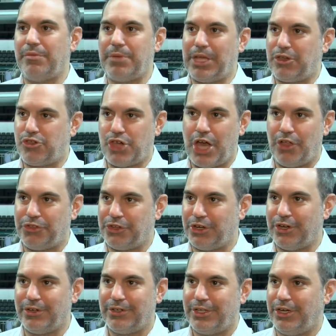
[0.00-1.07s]
a big
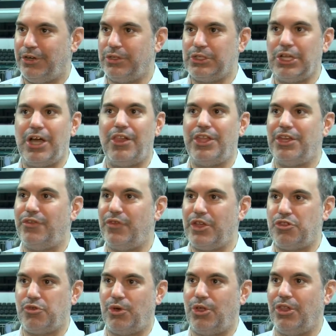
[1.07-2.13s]
shelter. You know, it's all
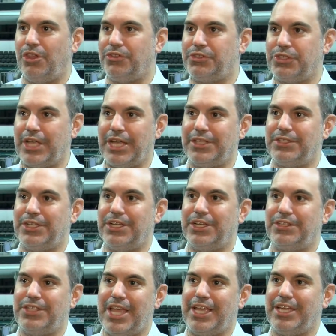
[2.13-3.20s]
individuals that
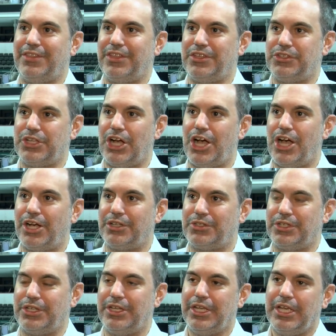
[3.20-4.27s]
uh, take in these
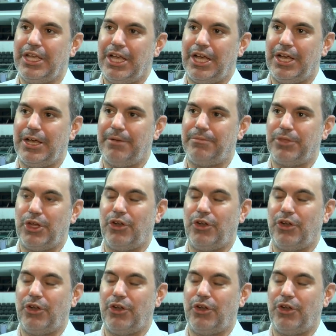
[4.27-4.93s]
dogs, and um,